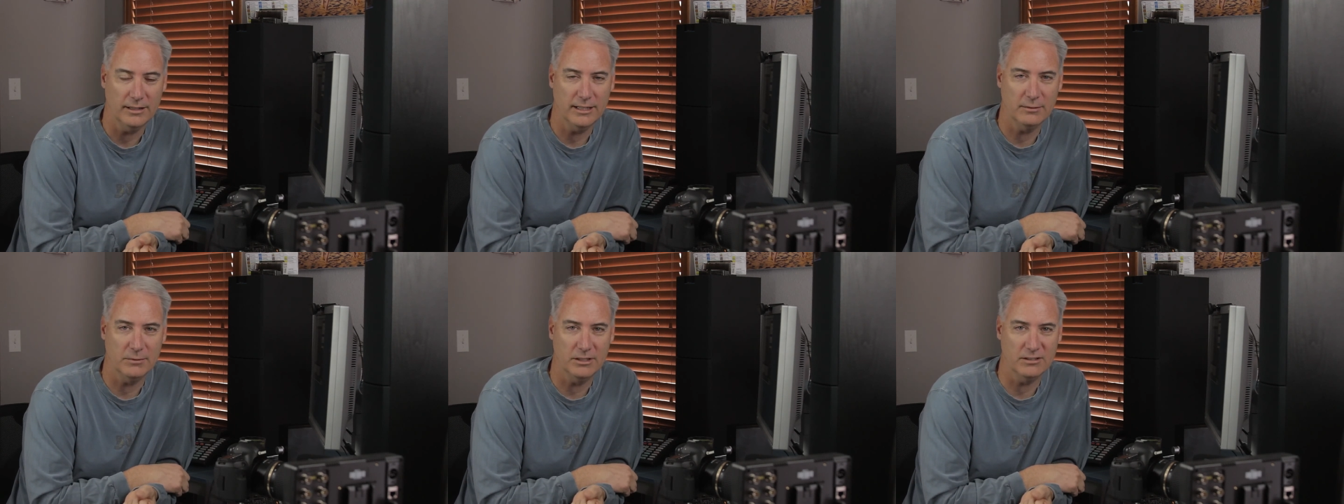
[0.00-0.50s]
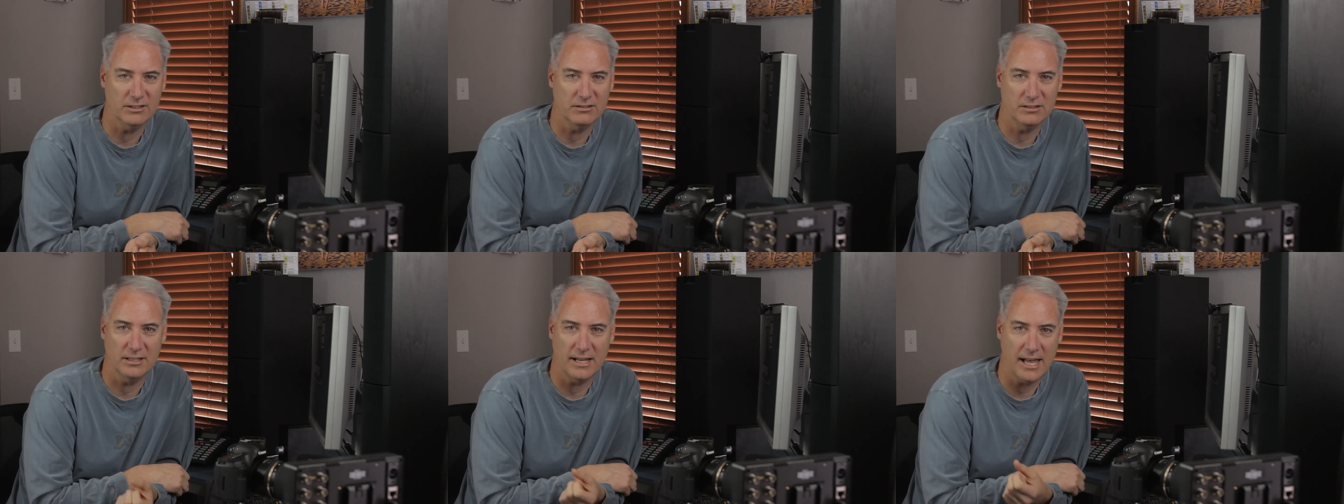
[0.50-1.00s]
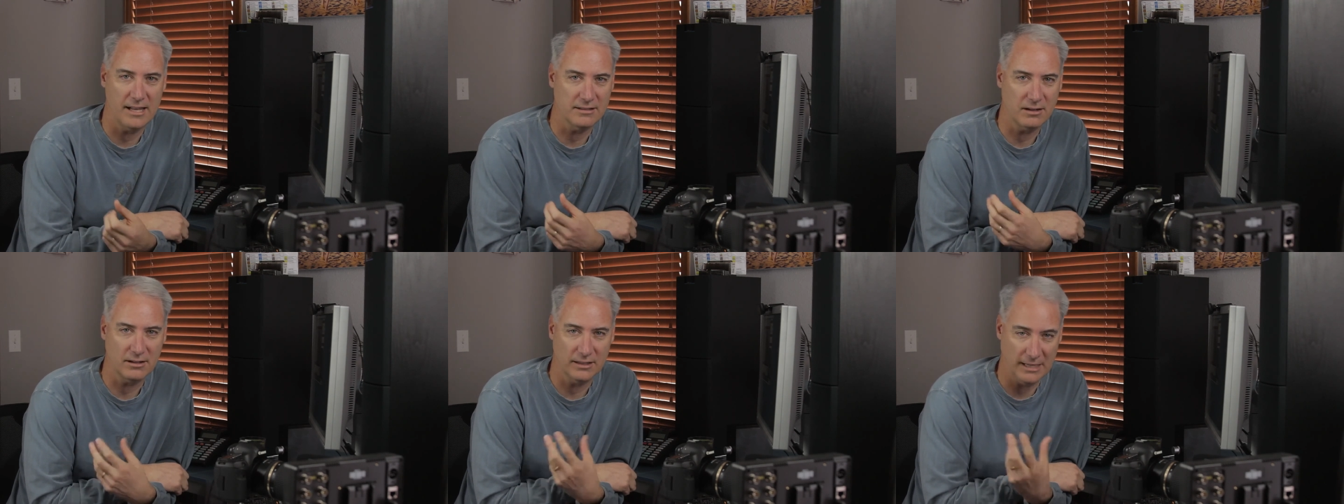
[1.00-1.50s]
image. It has
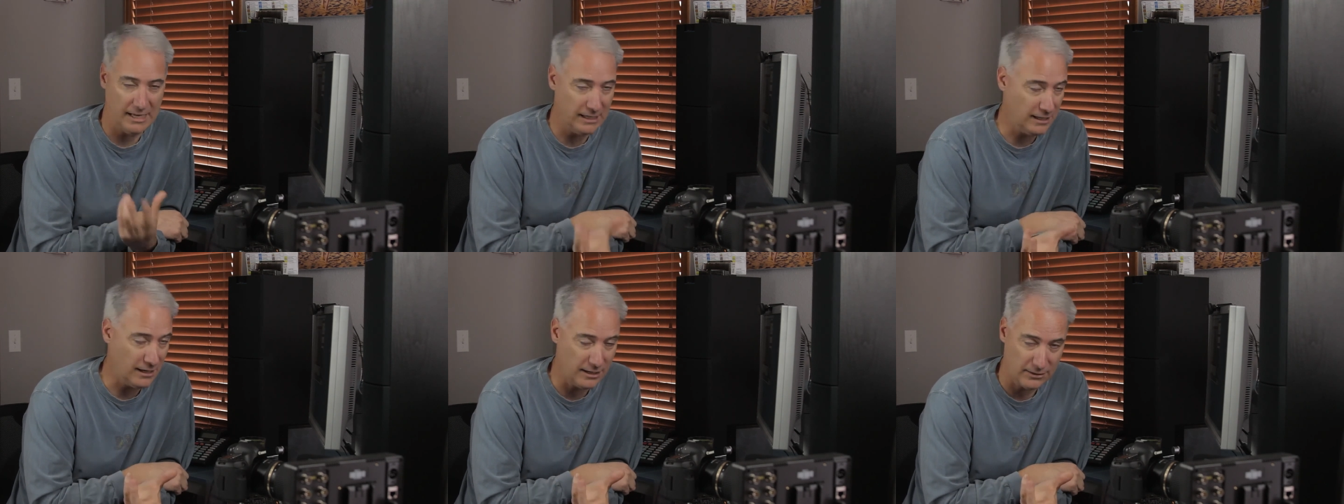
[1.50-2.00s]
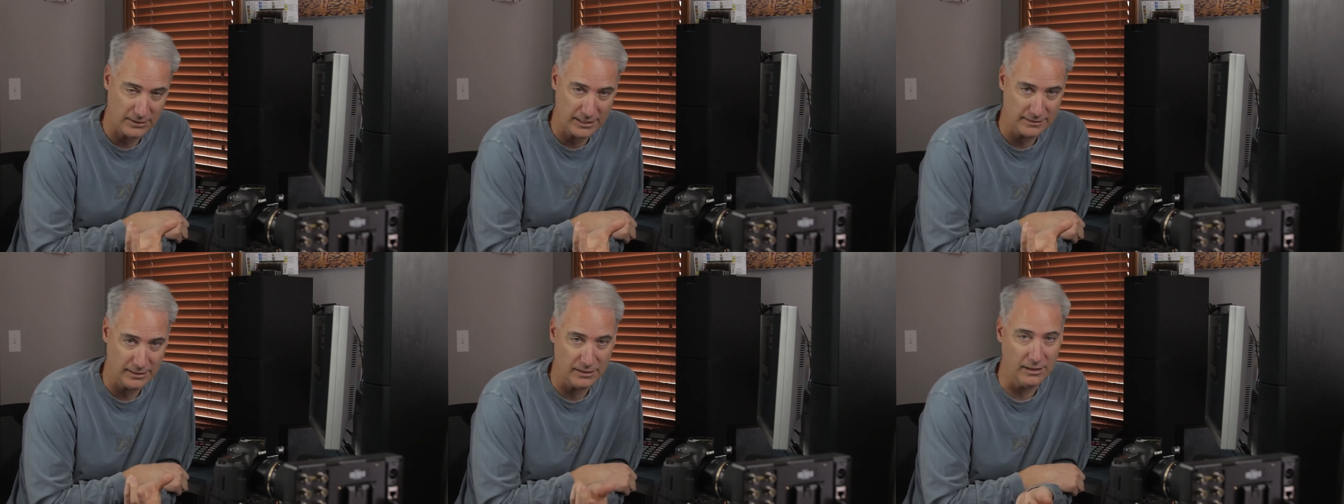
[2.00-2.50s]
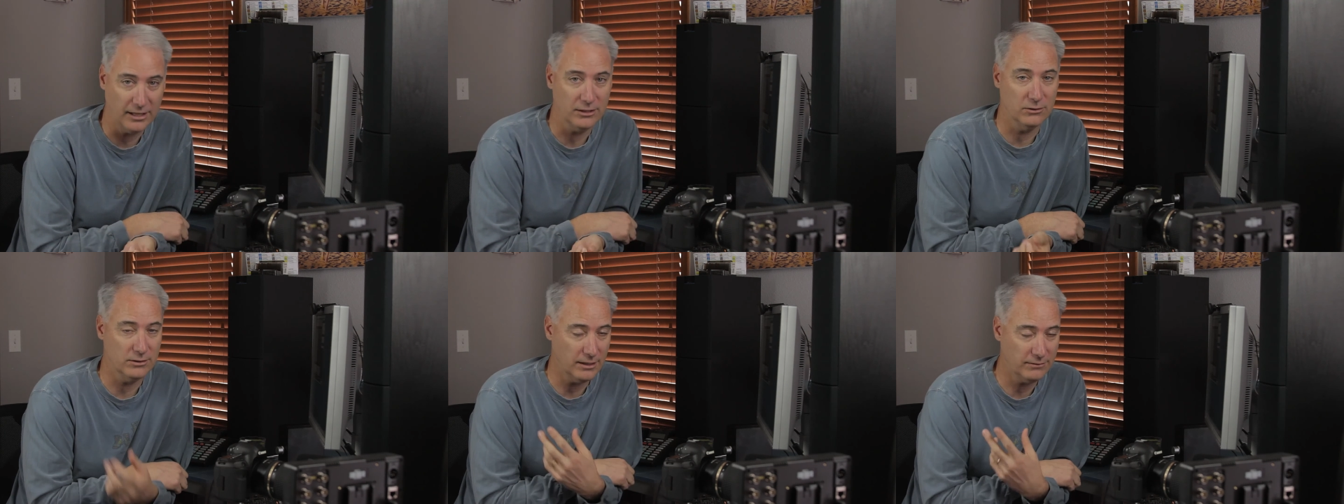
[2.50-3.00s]
hardly any contrast at all,
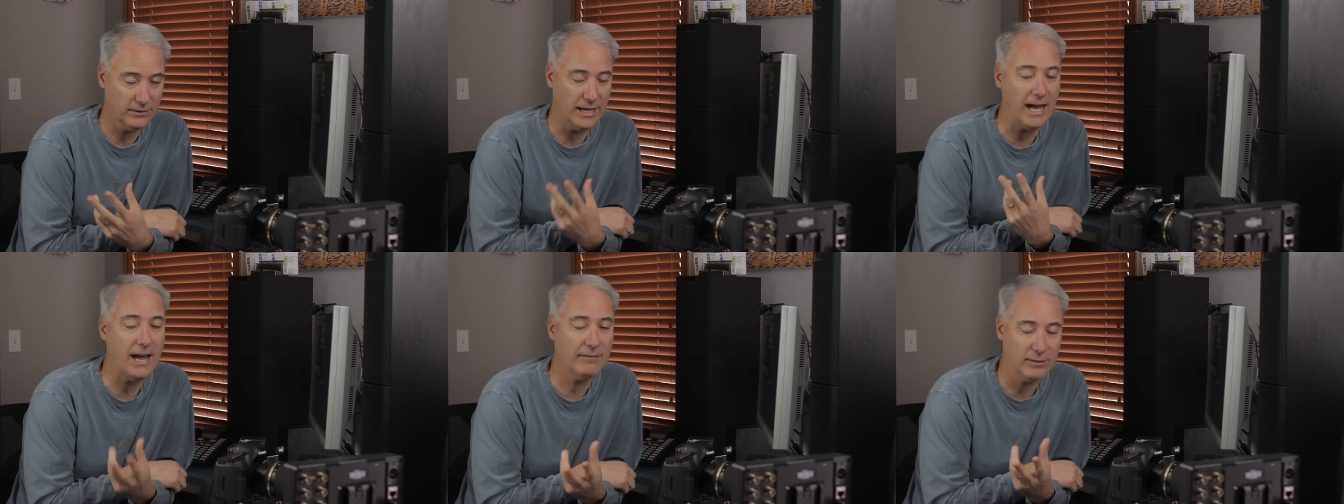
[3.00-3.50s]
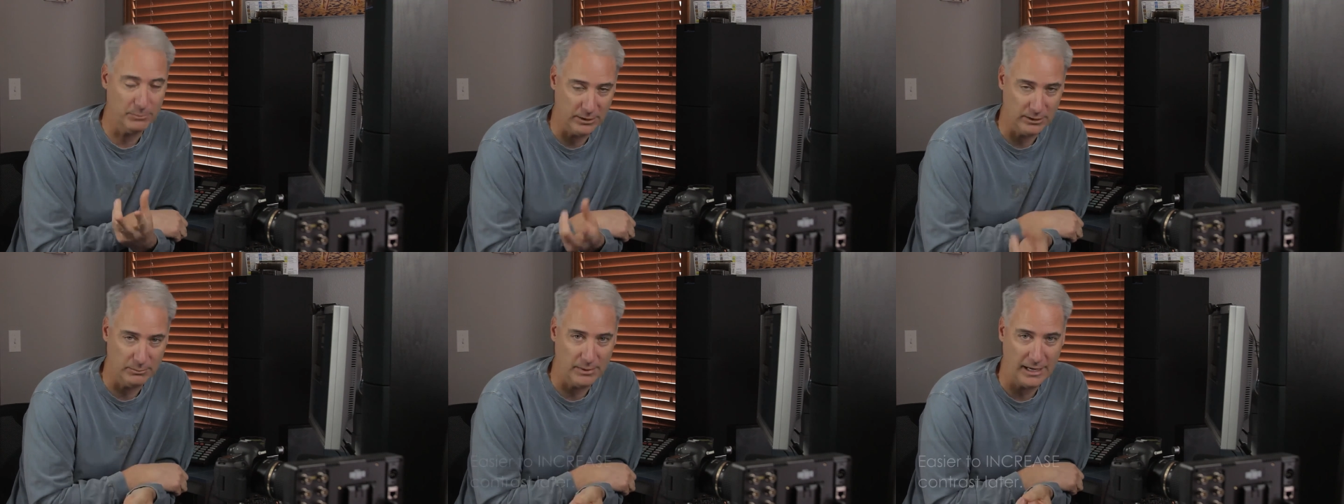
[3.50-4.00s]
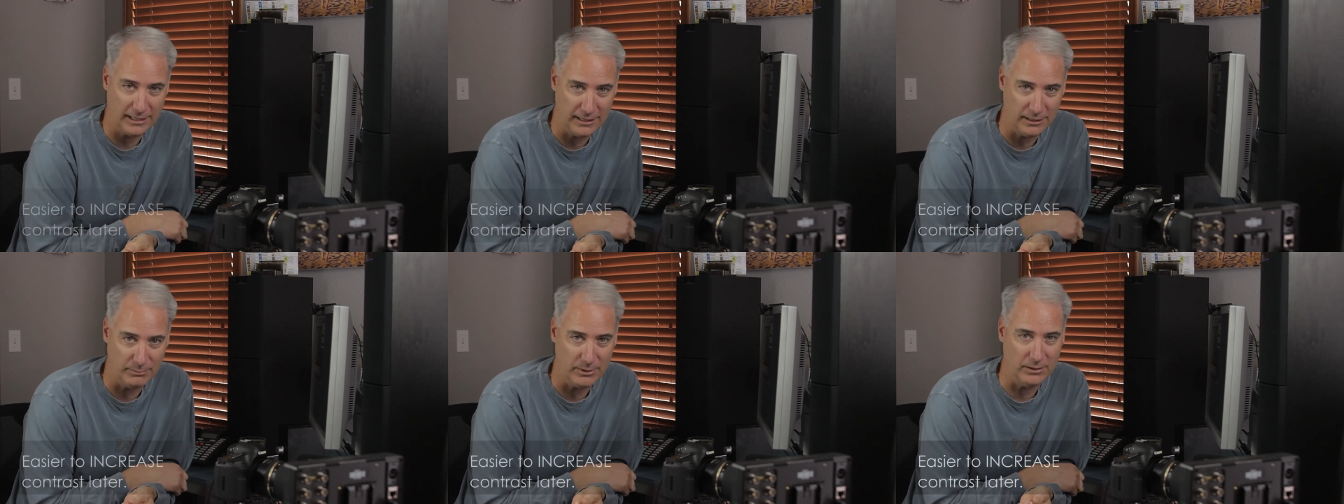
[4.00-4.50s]
and you definitely have to build it back
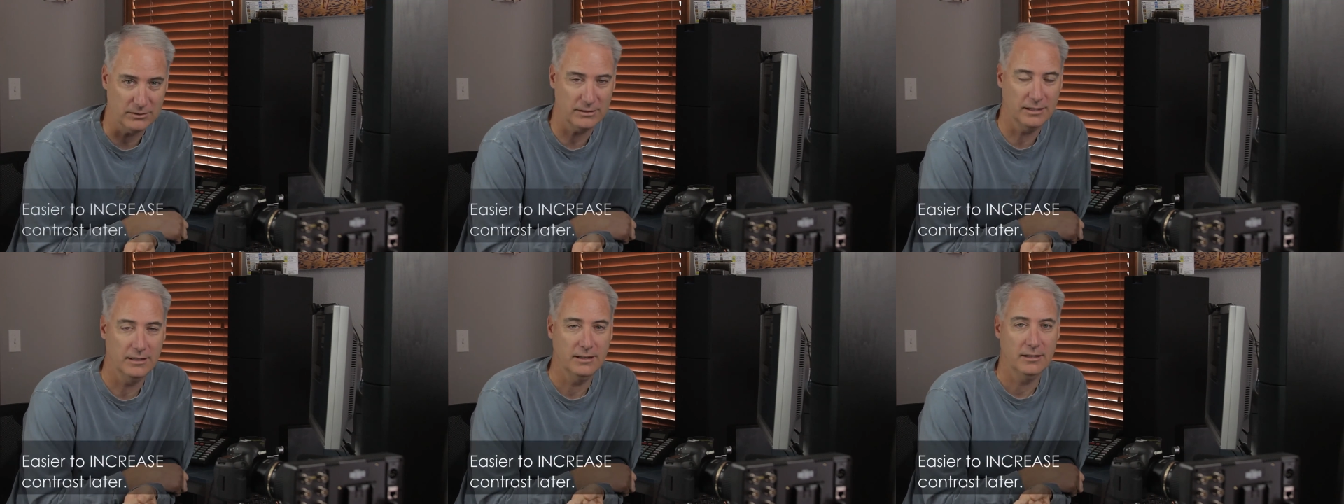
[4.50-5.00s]
in post.